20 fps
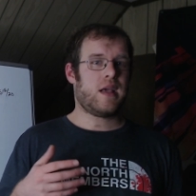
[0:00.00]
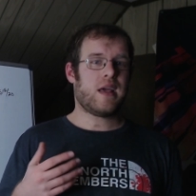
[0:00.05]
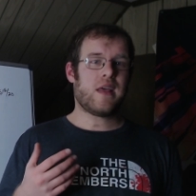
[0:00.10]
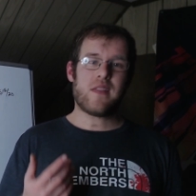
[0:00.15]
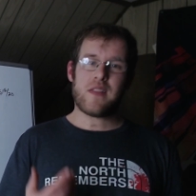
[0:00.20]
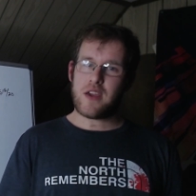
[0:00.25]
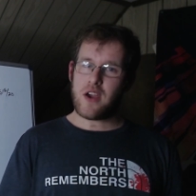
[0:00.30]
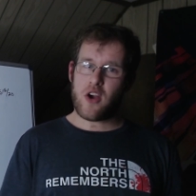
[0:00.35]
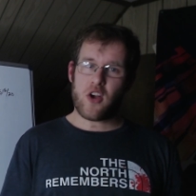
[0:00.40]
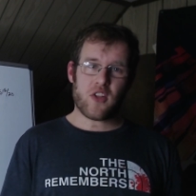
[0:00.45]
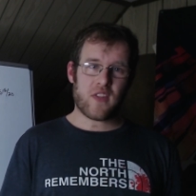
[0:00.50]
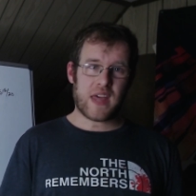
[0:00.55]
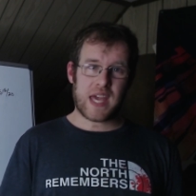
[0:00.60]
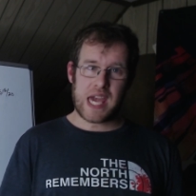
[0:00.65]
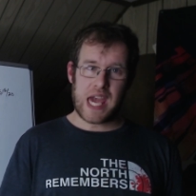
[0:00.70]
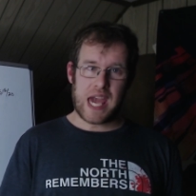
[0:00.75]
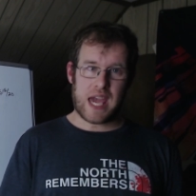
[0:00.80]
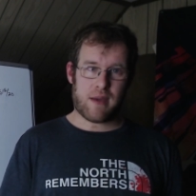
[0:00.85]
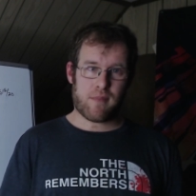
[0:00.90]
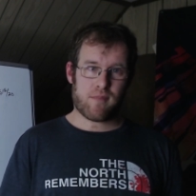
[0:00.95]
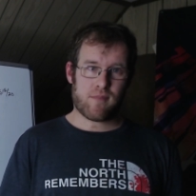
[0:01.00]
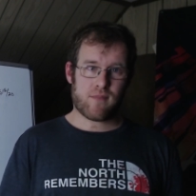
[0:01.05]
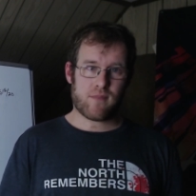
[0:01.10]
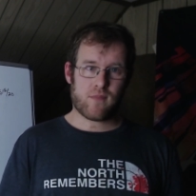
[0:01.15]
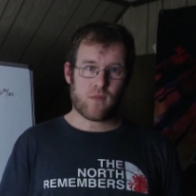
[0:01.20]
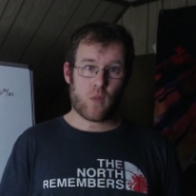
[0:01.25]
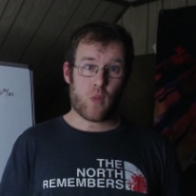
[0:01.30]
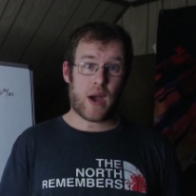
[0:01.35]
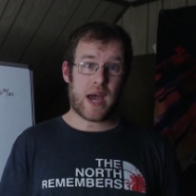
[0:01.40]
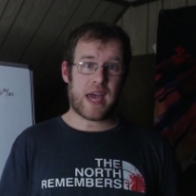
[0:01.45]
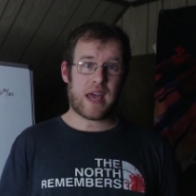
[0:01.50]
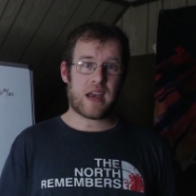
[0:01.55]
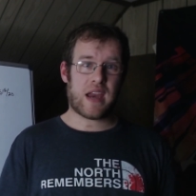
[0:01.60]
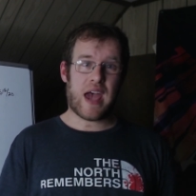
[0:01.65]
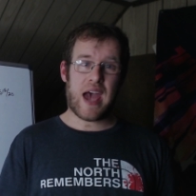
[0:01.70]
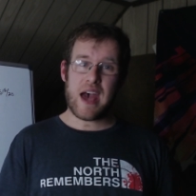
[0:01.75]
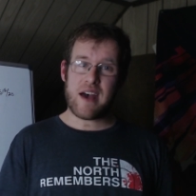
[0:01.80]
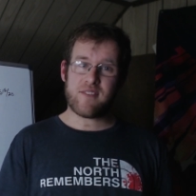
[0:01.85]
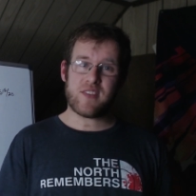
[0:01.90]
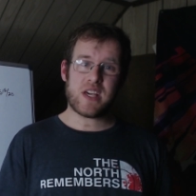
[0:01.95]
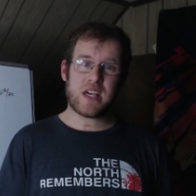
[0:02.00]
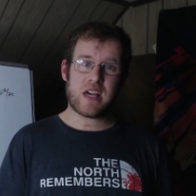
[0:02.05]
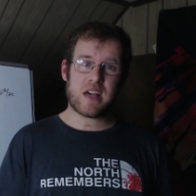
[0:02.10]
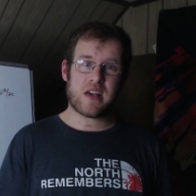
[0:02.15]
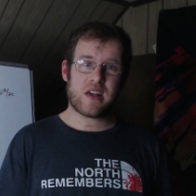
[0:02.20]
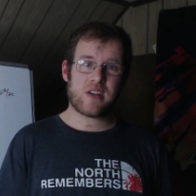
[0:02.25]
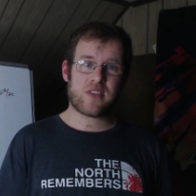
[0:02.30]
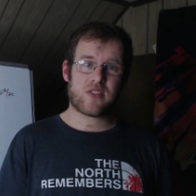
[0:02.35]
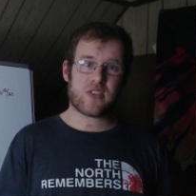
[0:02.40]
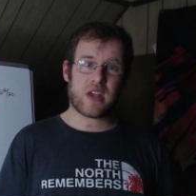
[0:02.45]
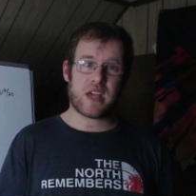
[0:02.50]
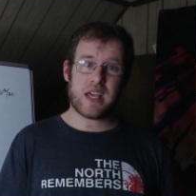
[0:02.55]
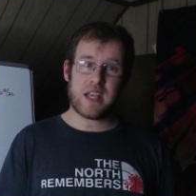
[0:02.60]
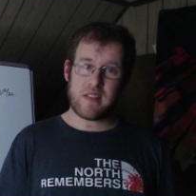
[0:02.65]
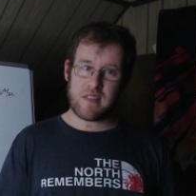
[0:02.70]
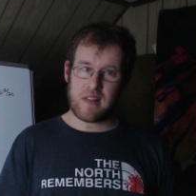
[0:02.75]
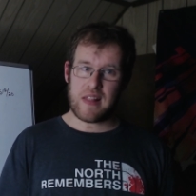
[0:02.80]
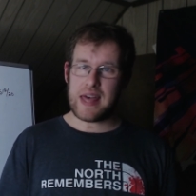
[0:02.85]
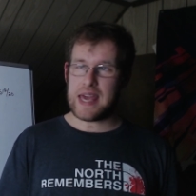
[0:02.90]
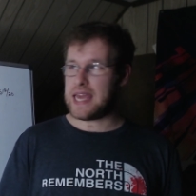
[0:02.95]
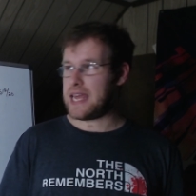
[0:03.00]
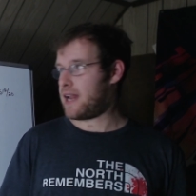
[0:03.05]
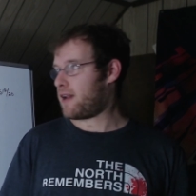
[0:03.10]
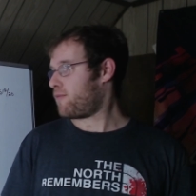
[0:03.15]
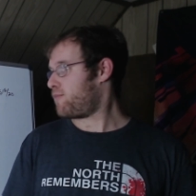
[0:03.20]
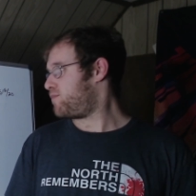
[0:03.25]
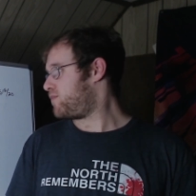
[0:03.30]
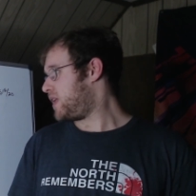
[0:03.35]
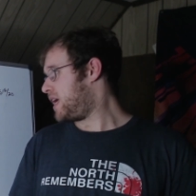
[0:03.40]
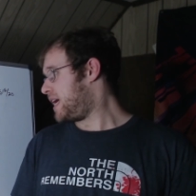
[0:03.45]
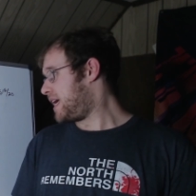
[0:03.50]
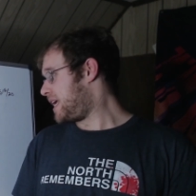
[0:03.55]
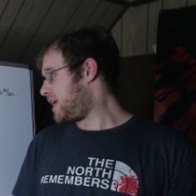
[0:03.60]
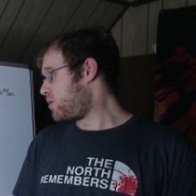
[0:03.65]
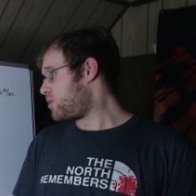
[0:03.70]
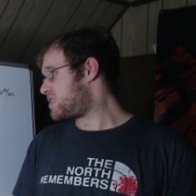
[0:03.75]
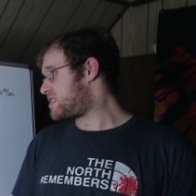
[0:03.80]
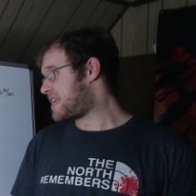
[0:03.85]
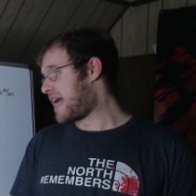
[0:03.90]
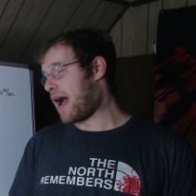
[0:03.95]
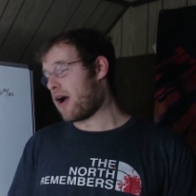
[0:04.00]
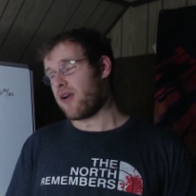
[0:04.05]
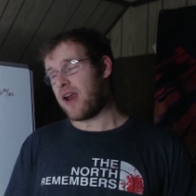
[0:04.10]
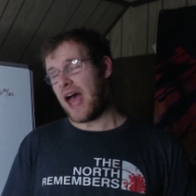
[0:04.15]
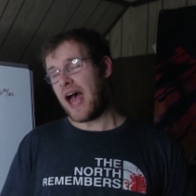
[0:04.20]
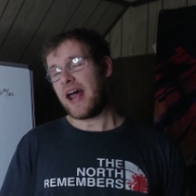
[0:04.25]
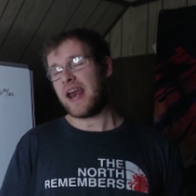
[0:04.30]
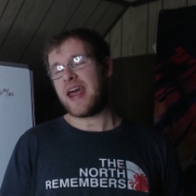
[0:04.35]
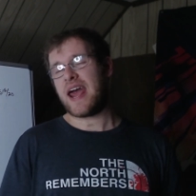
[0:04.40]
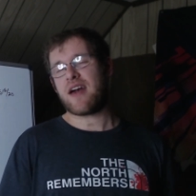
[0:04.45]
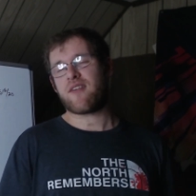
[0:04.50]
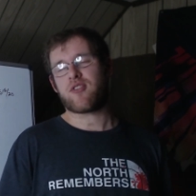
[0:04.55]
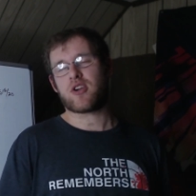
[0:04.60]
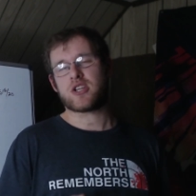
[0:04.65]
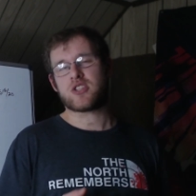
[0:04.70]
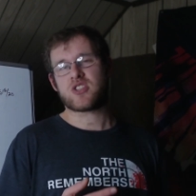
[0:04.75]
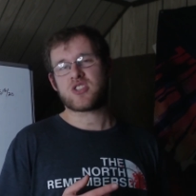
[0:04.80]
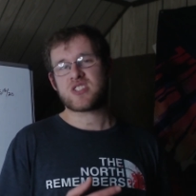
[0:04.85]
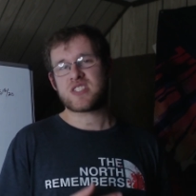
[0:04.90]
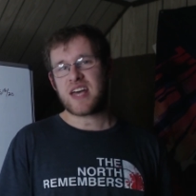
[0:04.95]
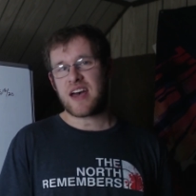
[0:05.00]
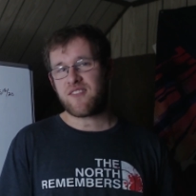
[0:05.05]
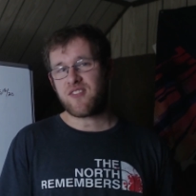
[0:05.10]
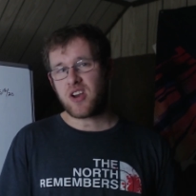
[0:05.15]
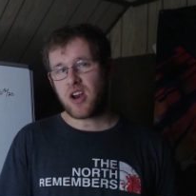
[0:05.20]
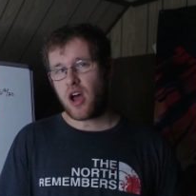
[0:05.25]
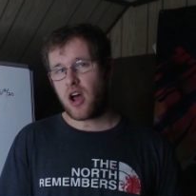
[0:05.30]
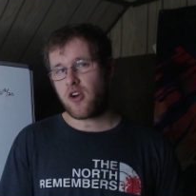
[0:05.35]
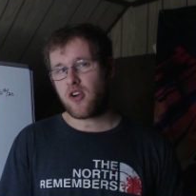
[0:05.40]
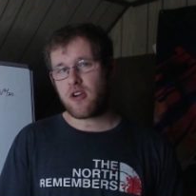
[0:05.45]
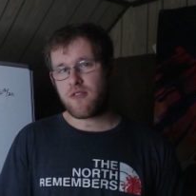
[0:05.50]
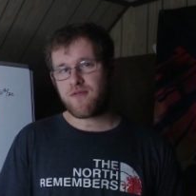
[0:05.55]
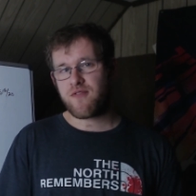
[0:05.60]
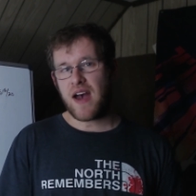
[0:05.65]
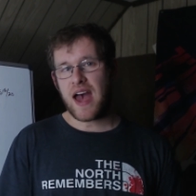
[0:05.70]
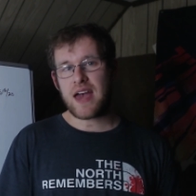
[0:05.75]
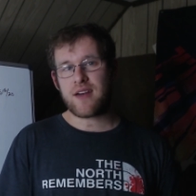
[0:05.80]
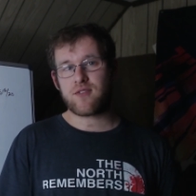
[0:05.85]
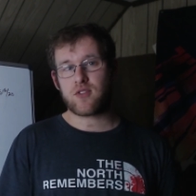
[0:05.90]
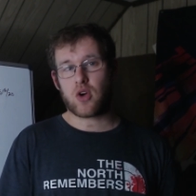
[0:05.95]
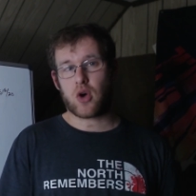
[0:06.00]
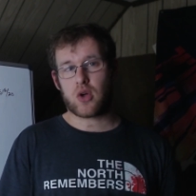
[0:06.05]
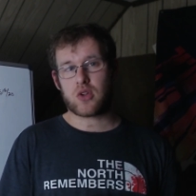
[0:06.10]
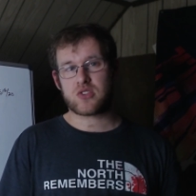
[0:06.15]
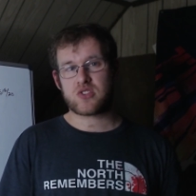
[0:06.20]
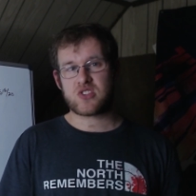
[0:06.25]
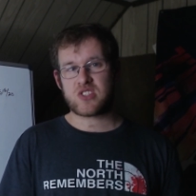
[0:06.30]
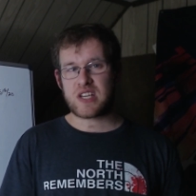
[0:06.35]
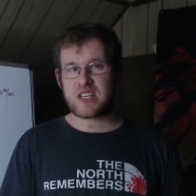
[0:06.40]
in the early game, when Evi is in lane, he was down on average 705 gold,